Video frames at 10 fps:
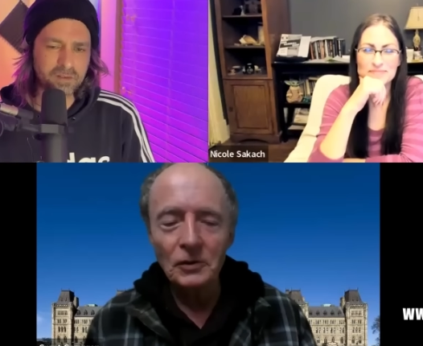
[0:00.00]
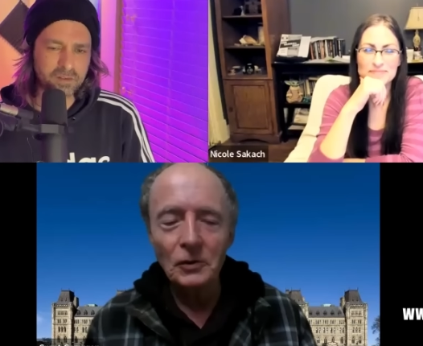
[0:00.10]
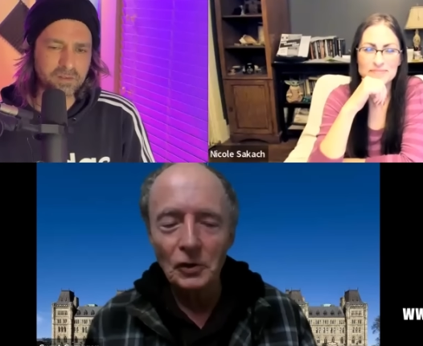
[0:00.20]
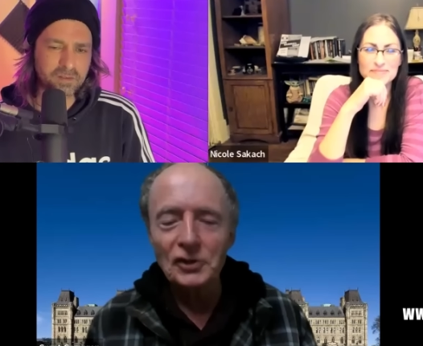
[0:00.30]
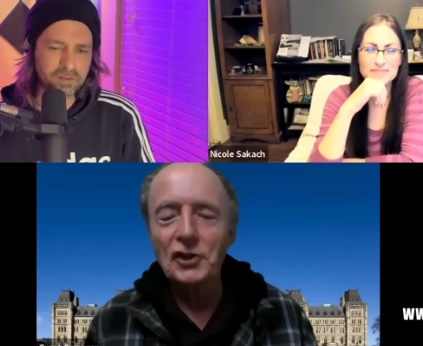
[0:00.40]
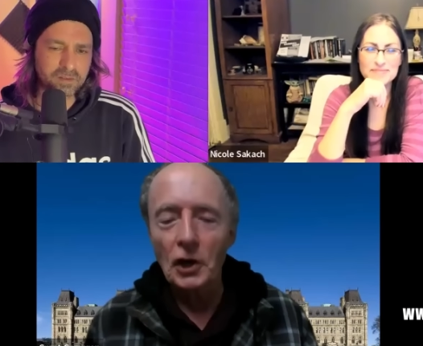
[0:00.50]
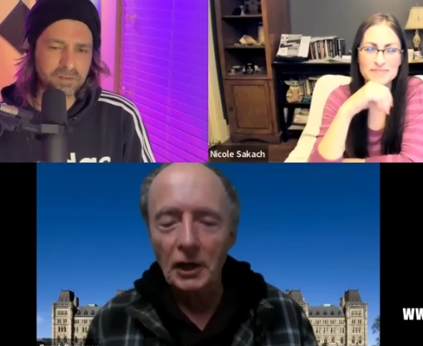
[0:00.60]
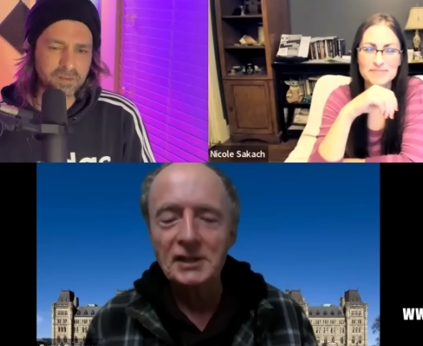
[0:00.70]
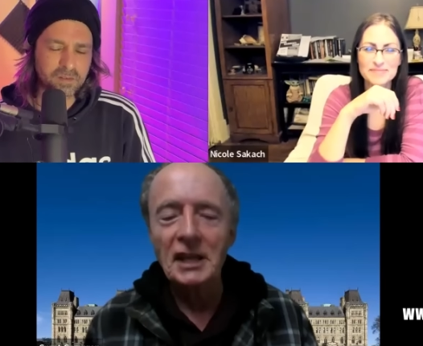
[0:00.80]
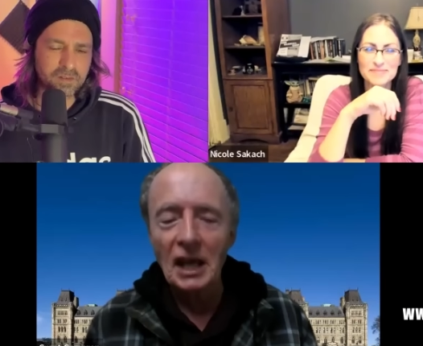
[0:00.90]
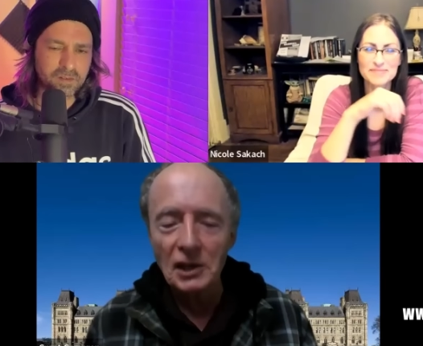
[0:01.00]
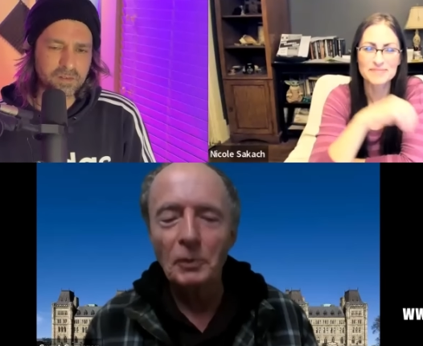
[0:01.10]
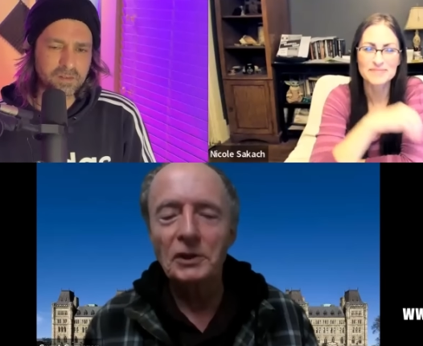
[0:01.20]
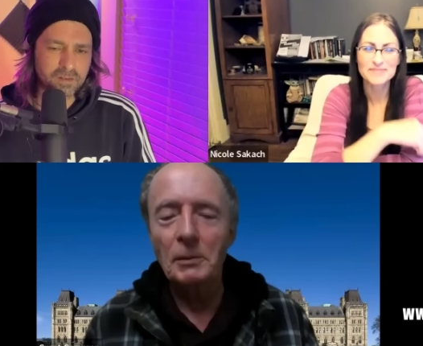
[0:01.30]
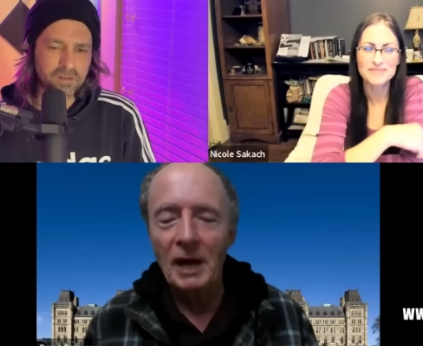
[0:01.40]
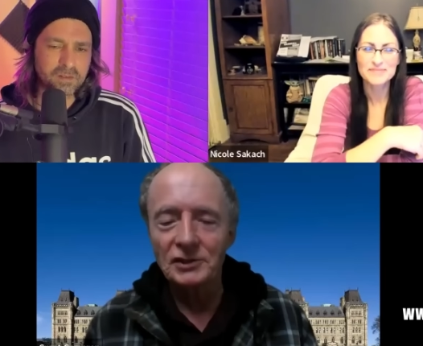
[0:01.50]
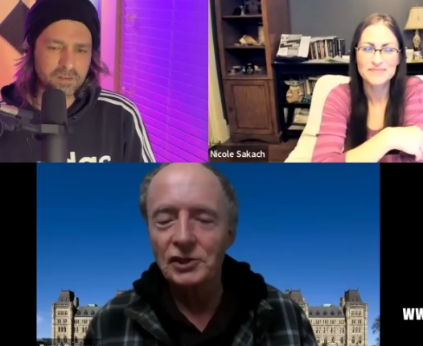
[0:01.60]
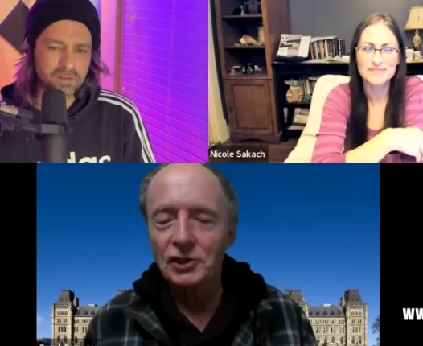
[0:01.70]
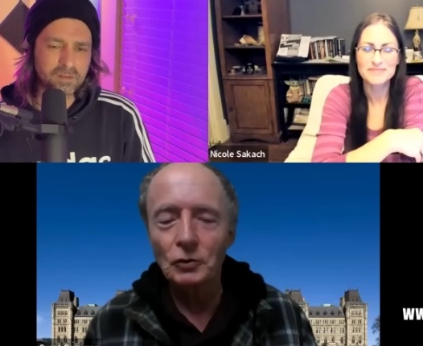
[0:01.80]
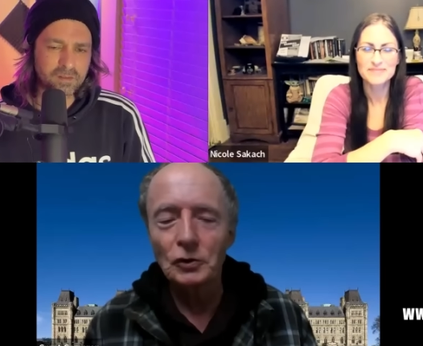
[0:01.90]
Speaker 1: Yeah, you, you, do the circus and then you put the
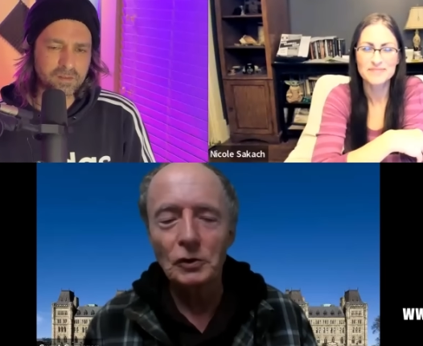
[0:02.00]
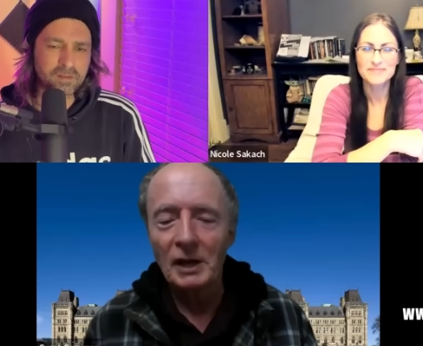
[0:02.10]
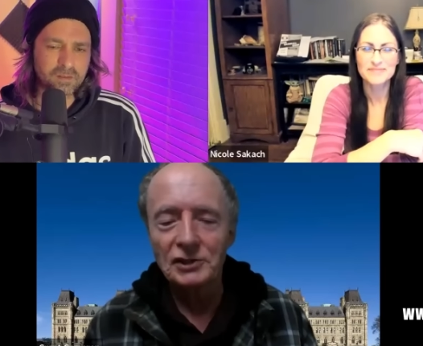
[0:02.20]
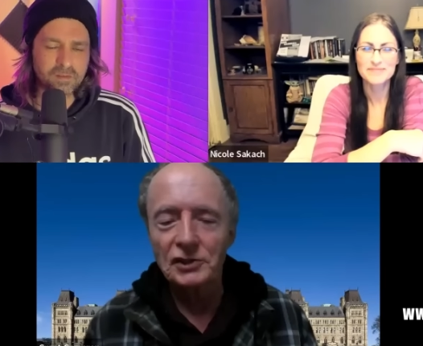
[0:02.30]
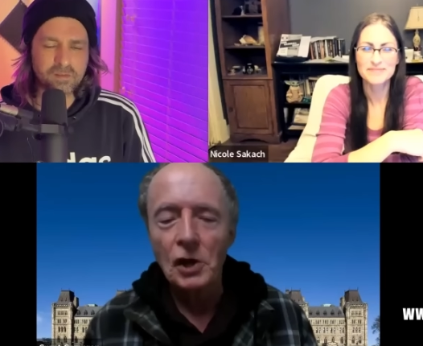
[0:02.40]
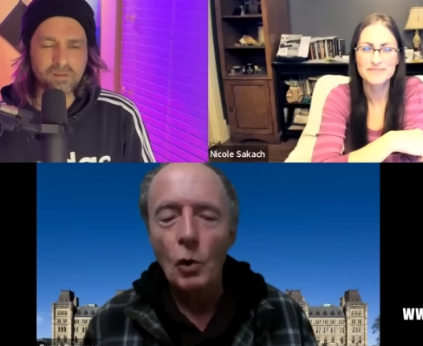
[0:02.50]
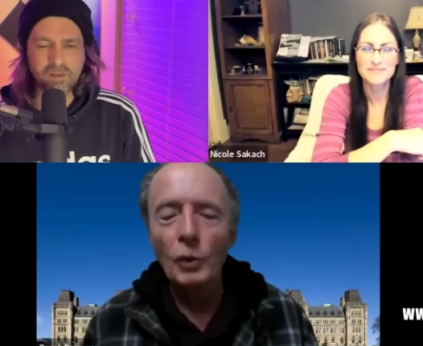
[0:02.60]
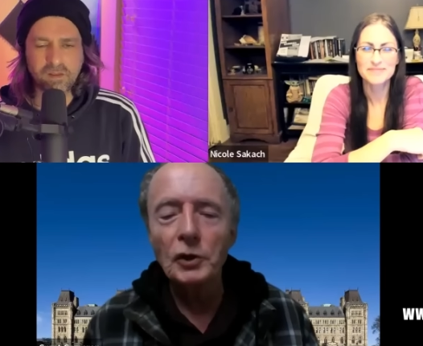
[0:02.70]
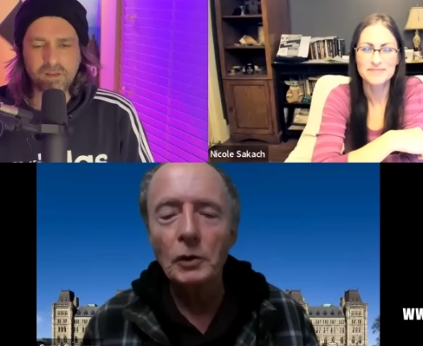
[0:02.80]
message. You don't do the message. We